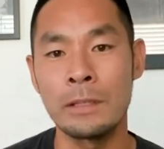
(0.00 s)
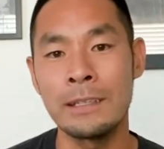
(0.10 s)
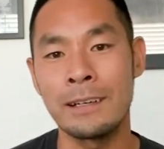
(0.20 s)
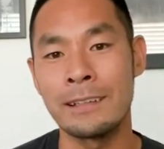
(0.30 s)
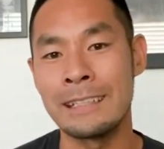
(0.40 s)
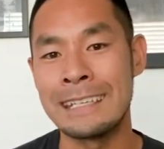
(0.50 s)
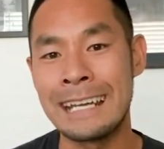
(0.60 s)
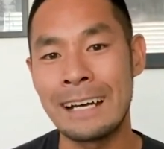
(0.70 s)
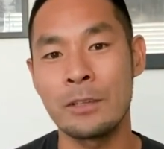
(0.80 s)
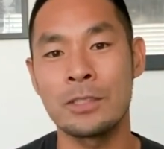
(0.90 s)
We
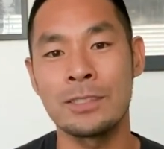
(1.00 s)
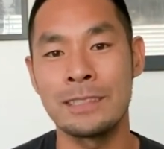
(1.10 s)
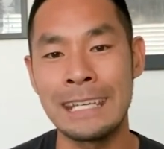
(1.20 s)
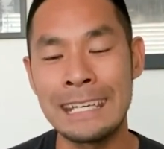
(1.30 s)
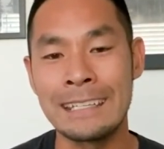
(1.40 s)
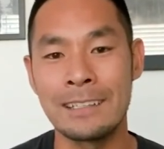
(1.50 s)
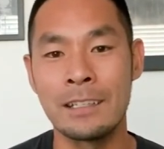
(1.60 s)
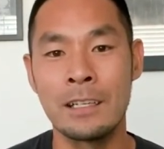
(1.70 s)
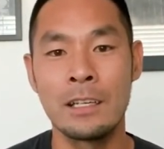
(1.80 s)
now stand